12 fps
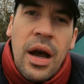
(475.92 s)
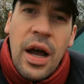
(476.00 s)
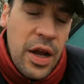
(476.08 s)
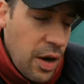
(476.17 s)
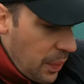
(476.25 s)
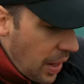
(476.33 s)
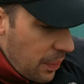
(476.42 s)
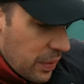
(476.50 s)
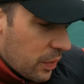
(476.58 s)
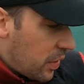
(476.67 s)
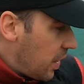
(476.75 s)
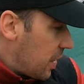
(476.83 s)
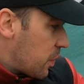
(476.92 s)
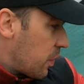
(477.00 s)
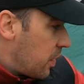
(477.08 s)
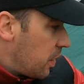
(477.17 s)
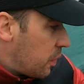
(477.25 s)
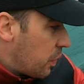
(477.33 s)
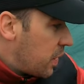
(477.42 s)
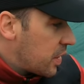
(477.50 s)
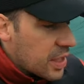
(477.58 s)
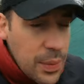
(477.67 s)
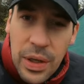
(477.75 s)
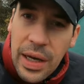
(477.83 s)
I mean, I'm happy with this, with the
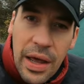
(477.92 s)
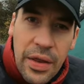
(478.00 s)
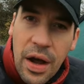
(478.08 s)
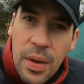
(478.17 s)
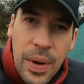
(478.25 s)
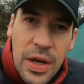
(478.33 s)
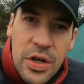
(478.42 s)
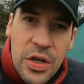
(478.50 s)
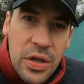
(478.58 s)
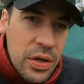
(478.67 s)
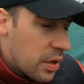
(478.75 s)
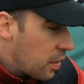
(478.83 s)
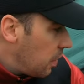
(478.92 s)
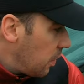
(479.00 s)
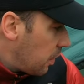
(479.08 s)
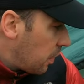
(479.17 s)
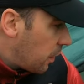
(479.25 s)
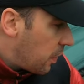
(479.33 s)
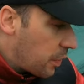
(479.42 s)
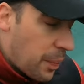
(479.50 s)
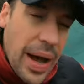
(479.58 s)
double layer that I mentioned, the